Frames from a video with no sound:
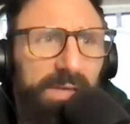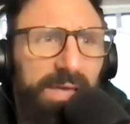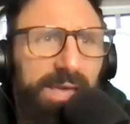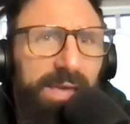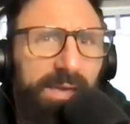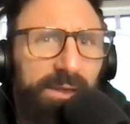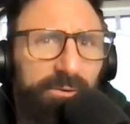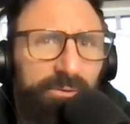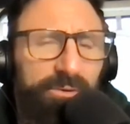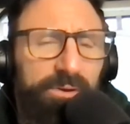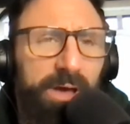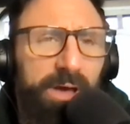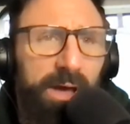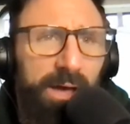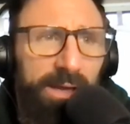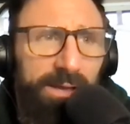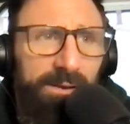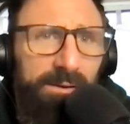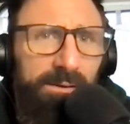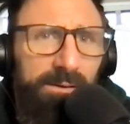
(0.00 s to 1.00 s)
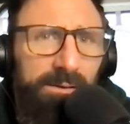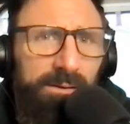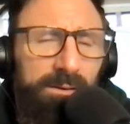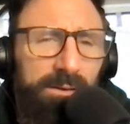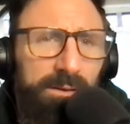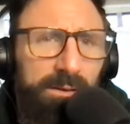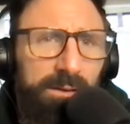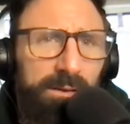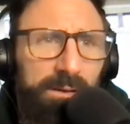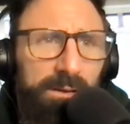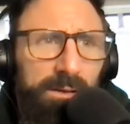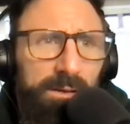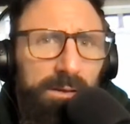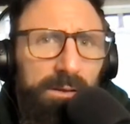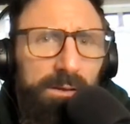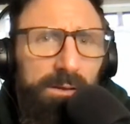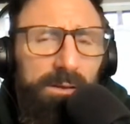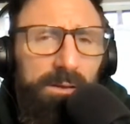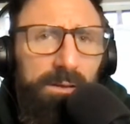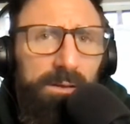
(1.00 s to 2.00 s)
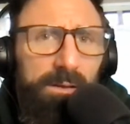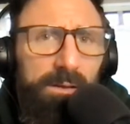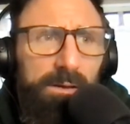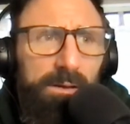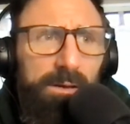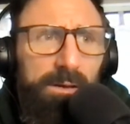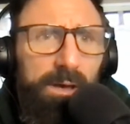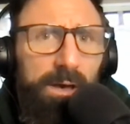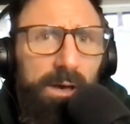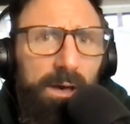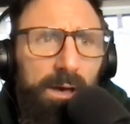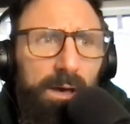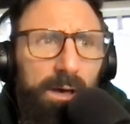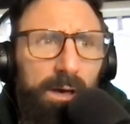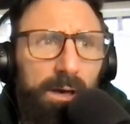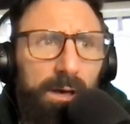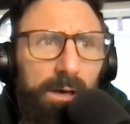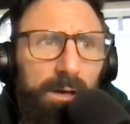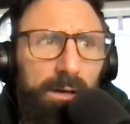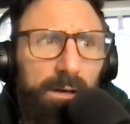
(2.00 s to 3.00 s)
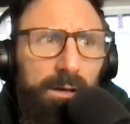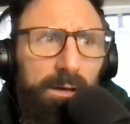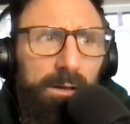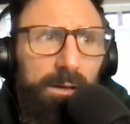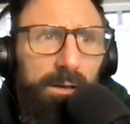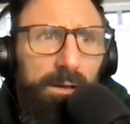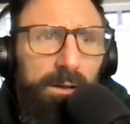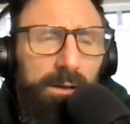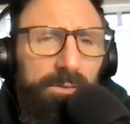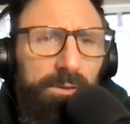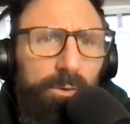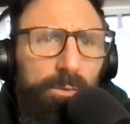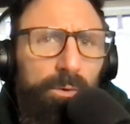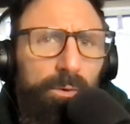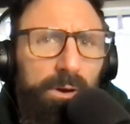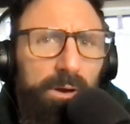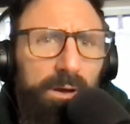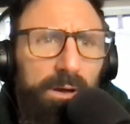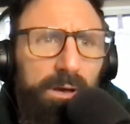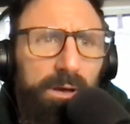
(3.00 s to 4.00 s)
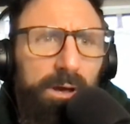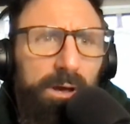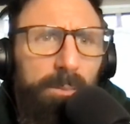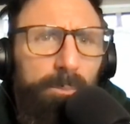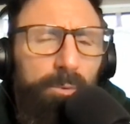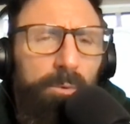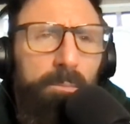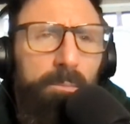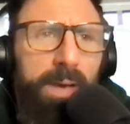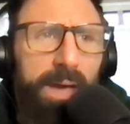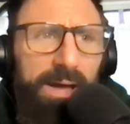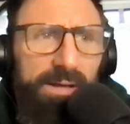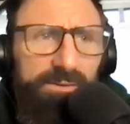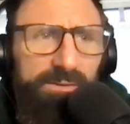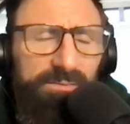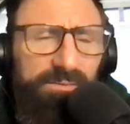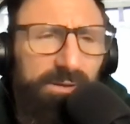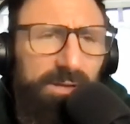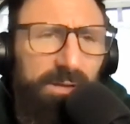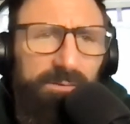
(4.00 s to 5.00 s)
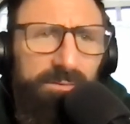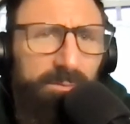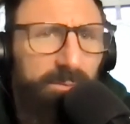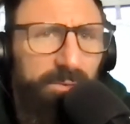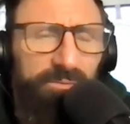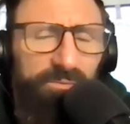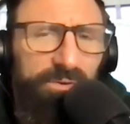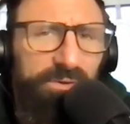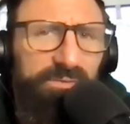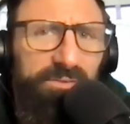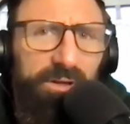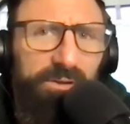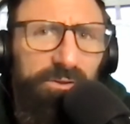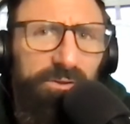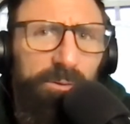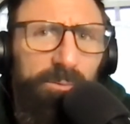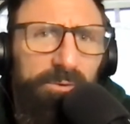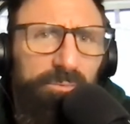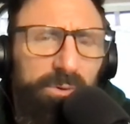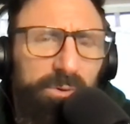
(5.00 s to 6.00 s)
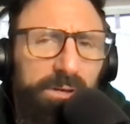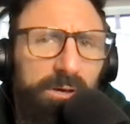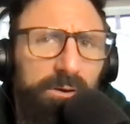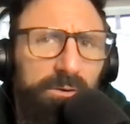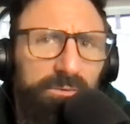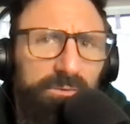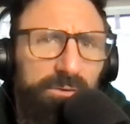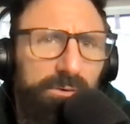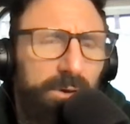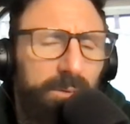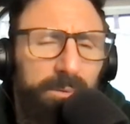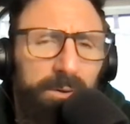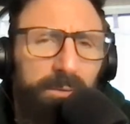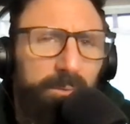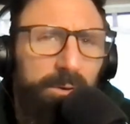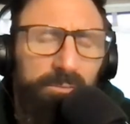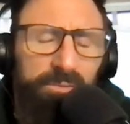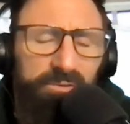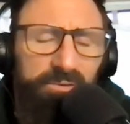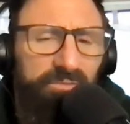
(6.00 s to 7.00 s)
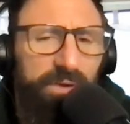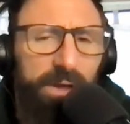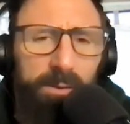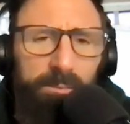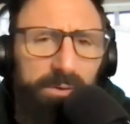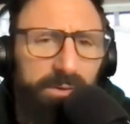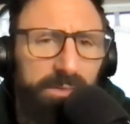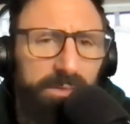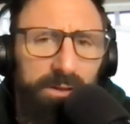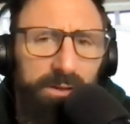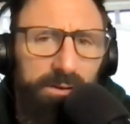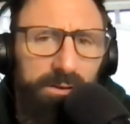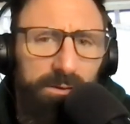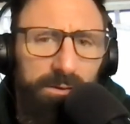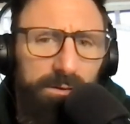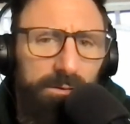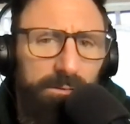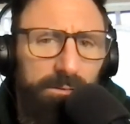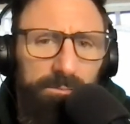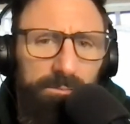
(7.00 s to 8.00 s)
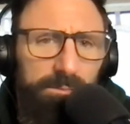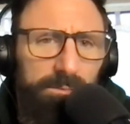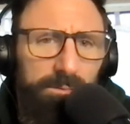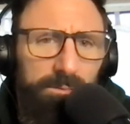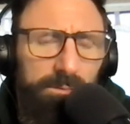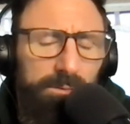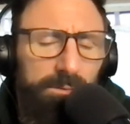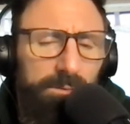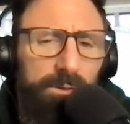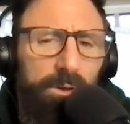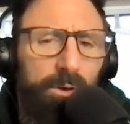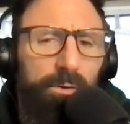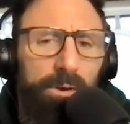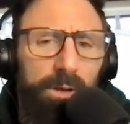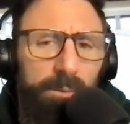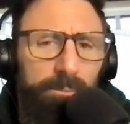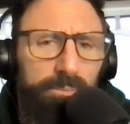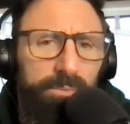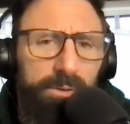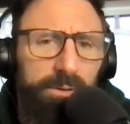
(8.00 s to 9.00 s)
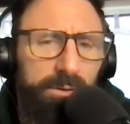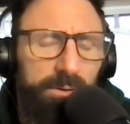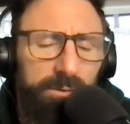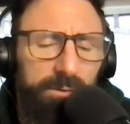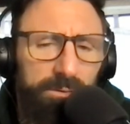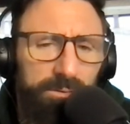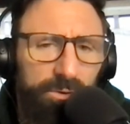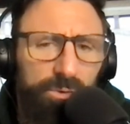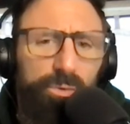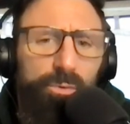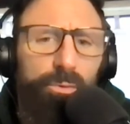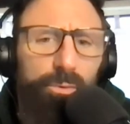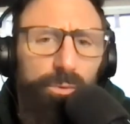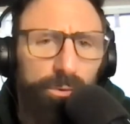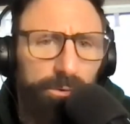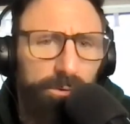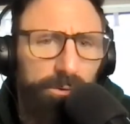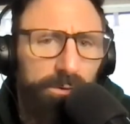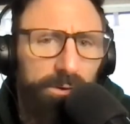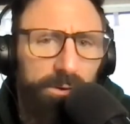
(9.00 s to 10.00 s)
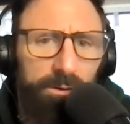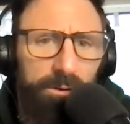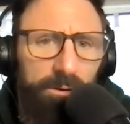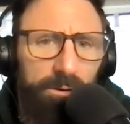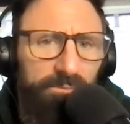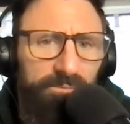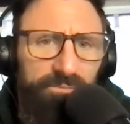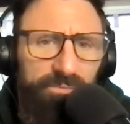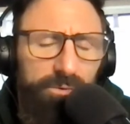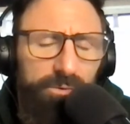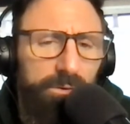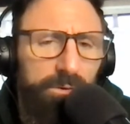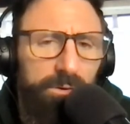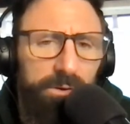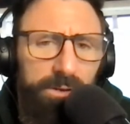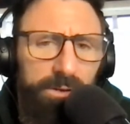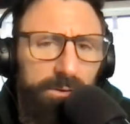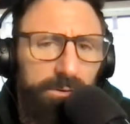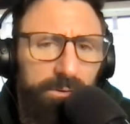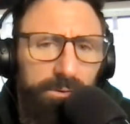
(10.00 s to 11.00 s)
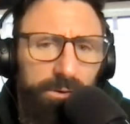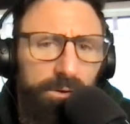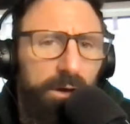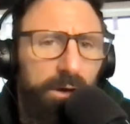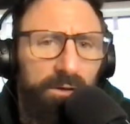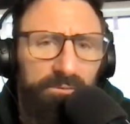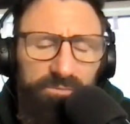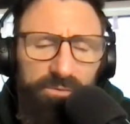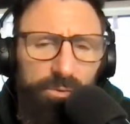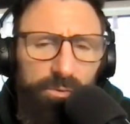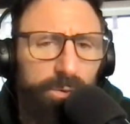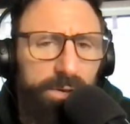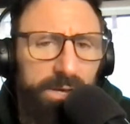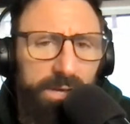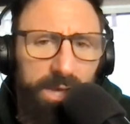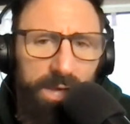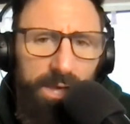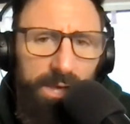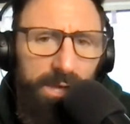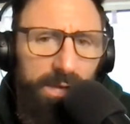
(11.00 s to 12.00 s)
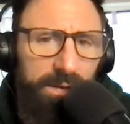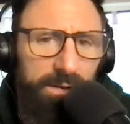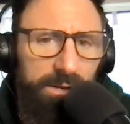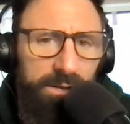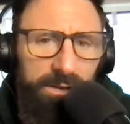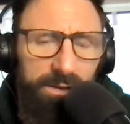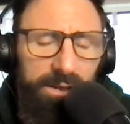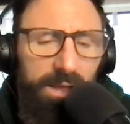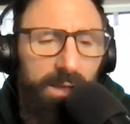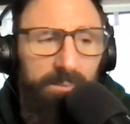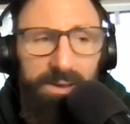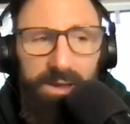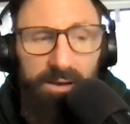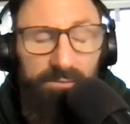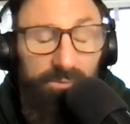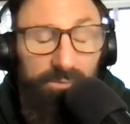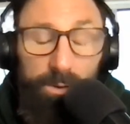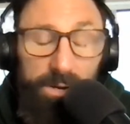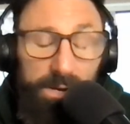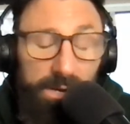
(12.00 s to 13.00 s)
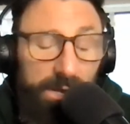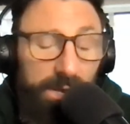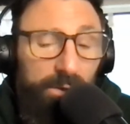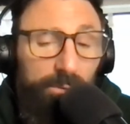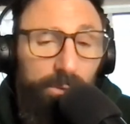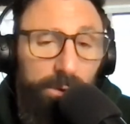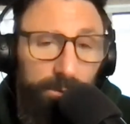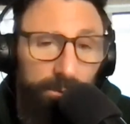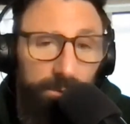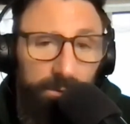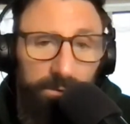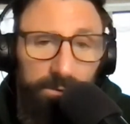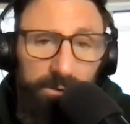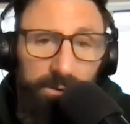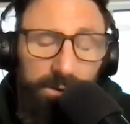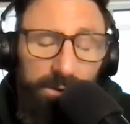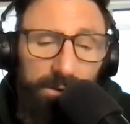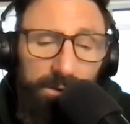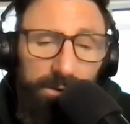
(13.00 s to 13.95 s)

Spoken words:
8 or 9, uh, there were a couple matches because some of the freestyle tournaments we'd go to. I mean, we were the family that, load up the cooler and all the food and you're gone for the weekend. And I mean, every weekend we were